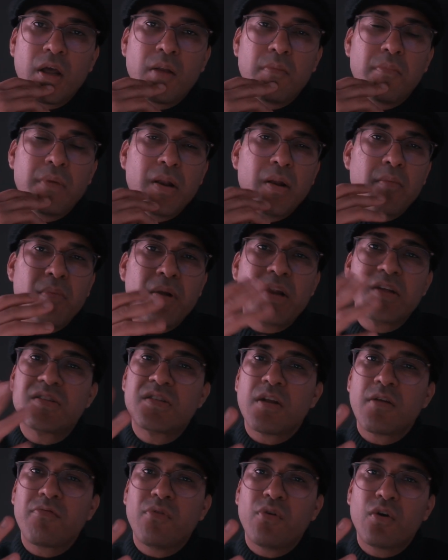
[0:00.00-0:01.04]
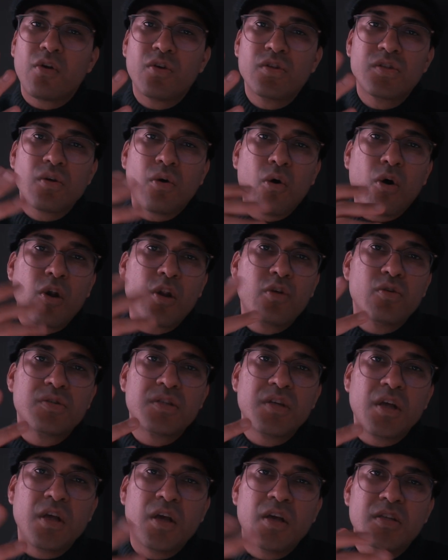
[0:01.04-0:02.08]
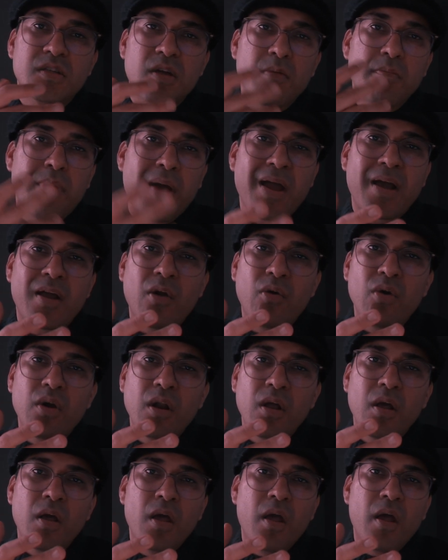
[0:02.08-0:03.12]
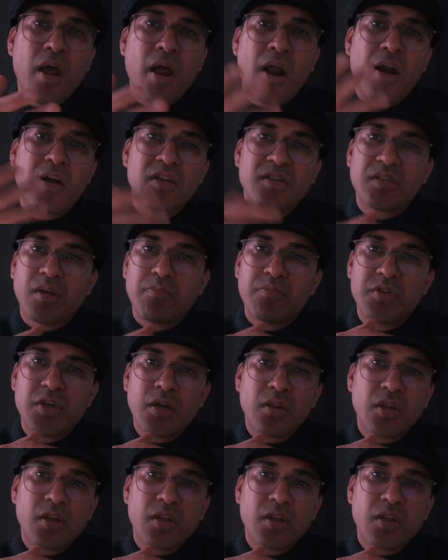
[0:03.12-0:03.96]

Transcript: In minimalistic photos, all you see is a background and a subject.